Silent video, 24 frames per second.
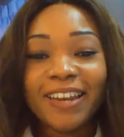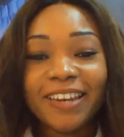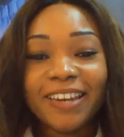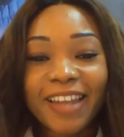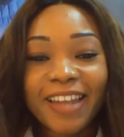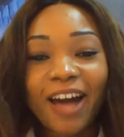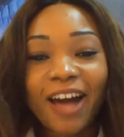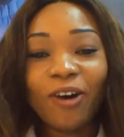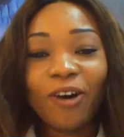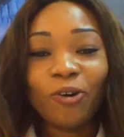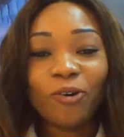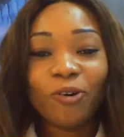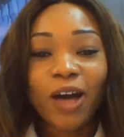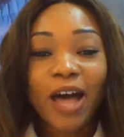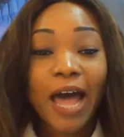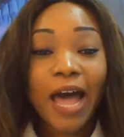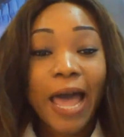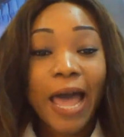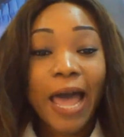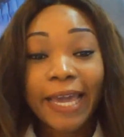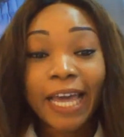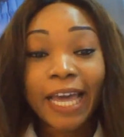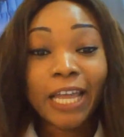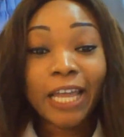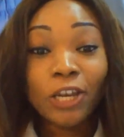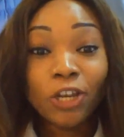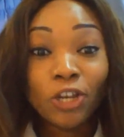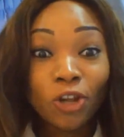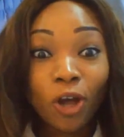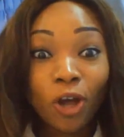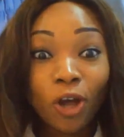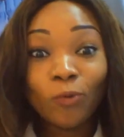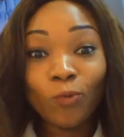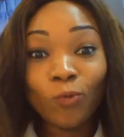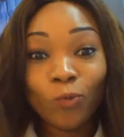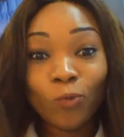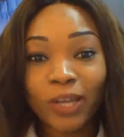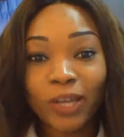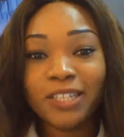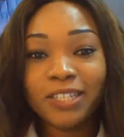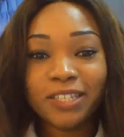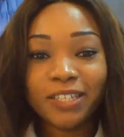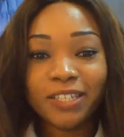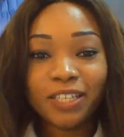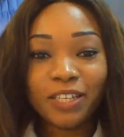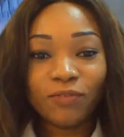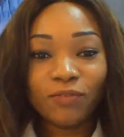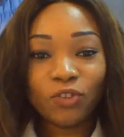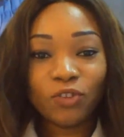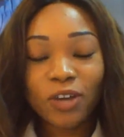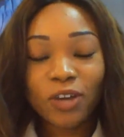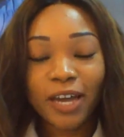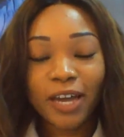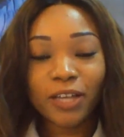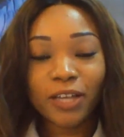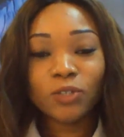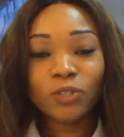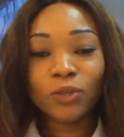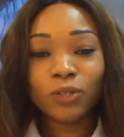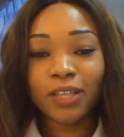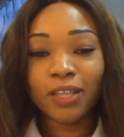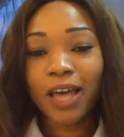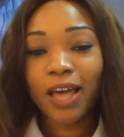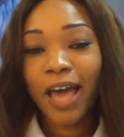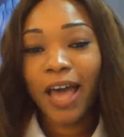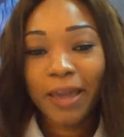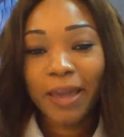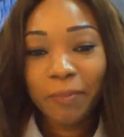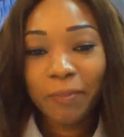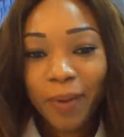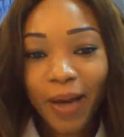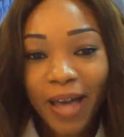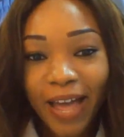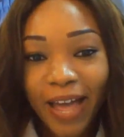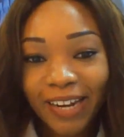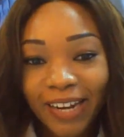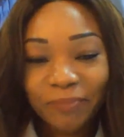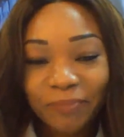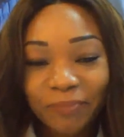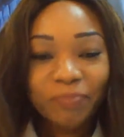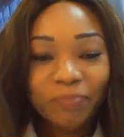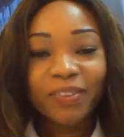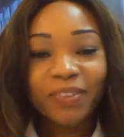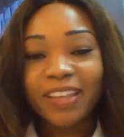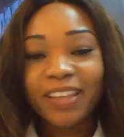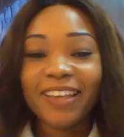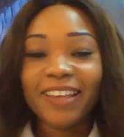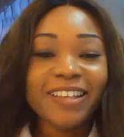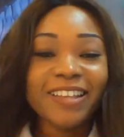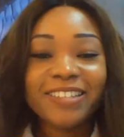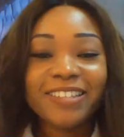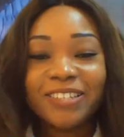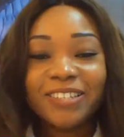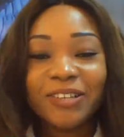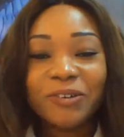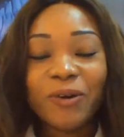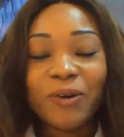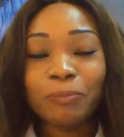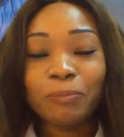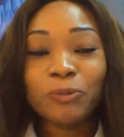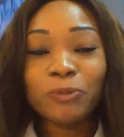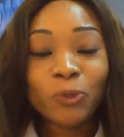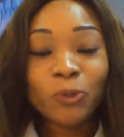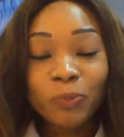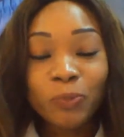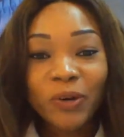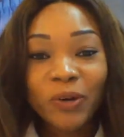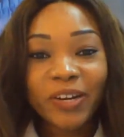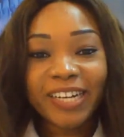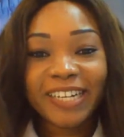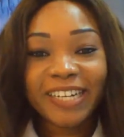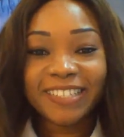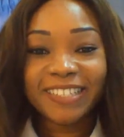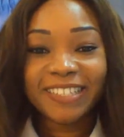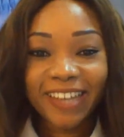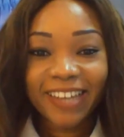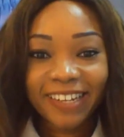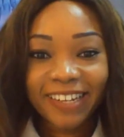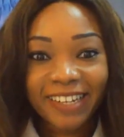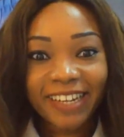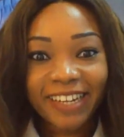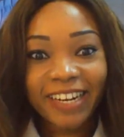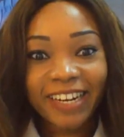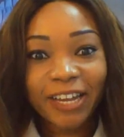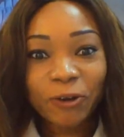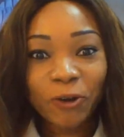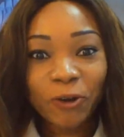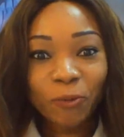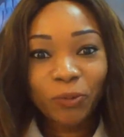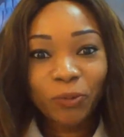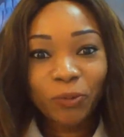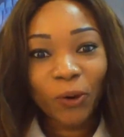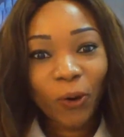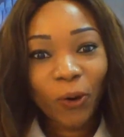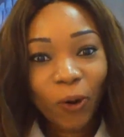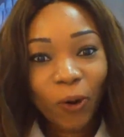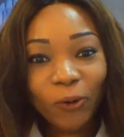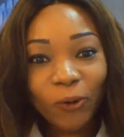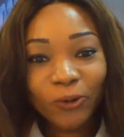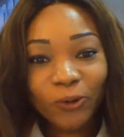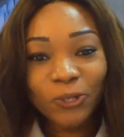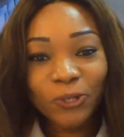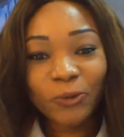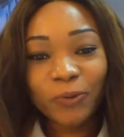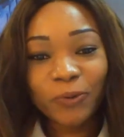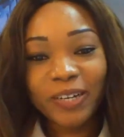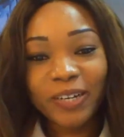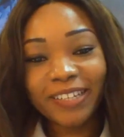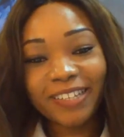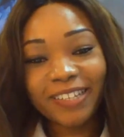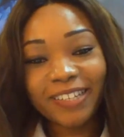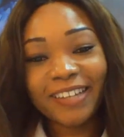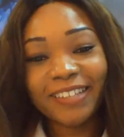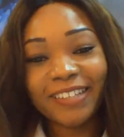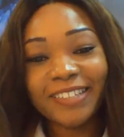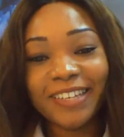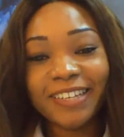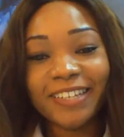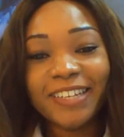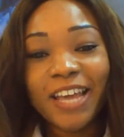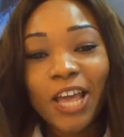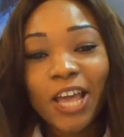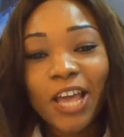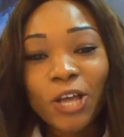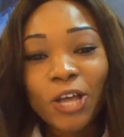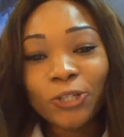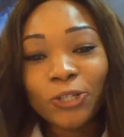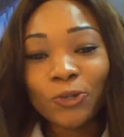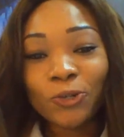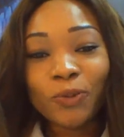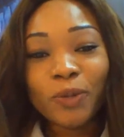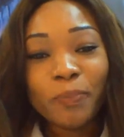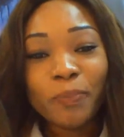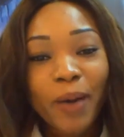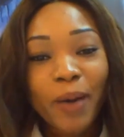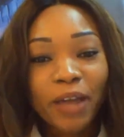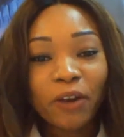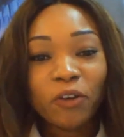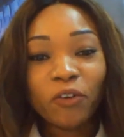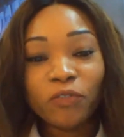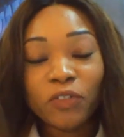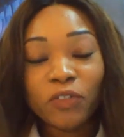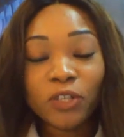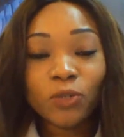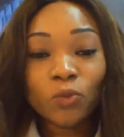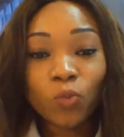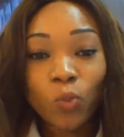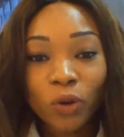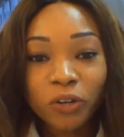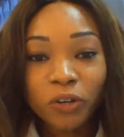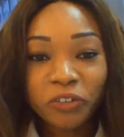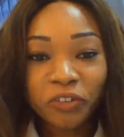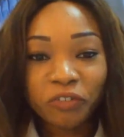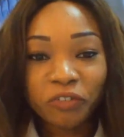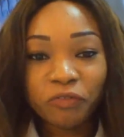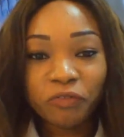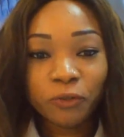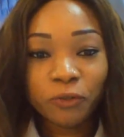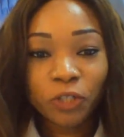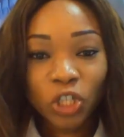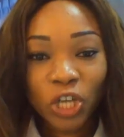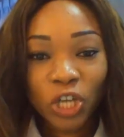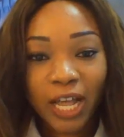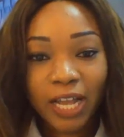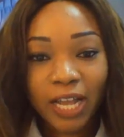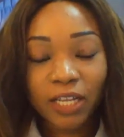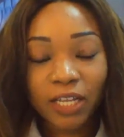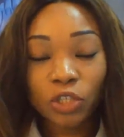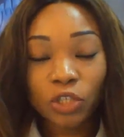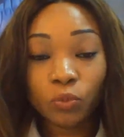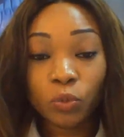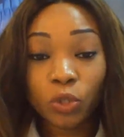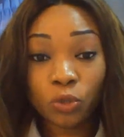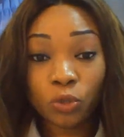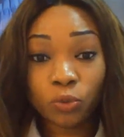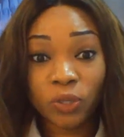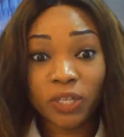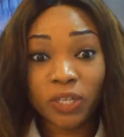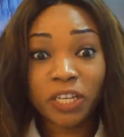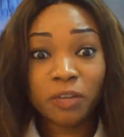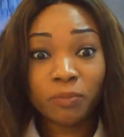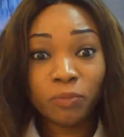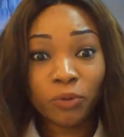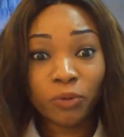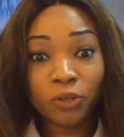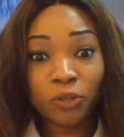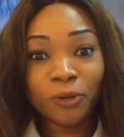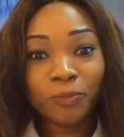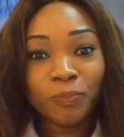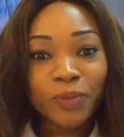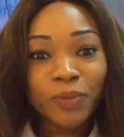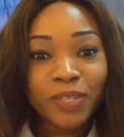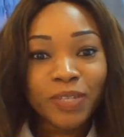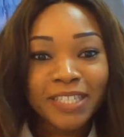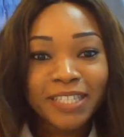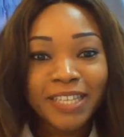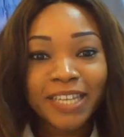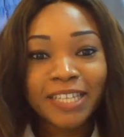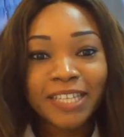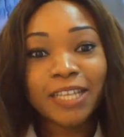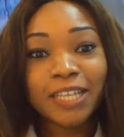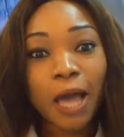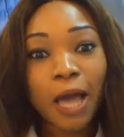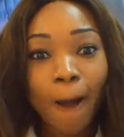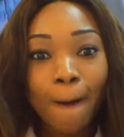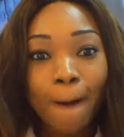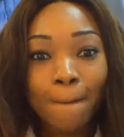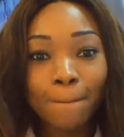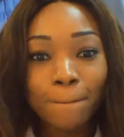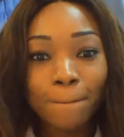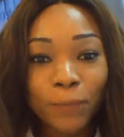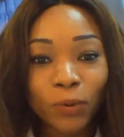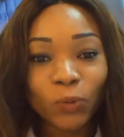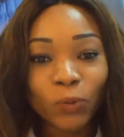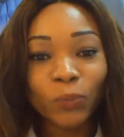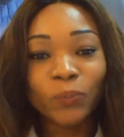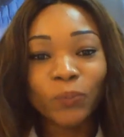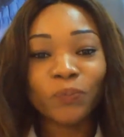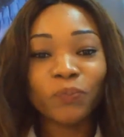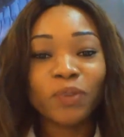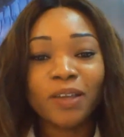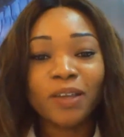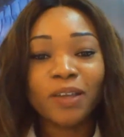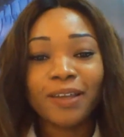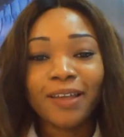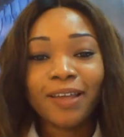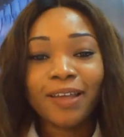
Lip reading: Now, I cannot wait to give you guys the iPad. So I'm super excited, and I hope you're also excited to be part of this wonderful challenge, which will enable your business boom.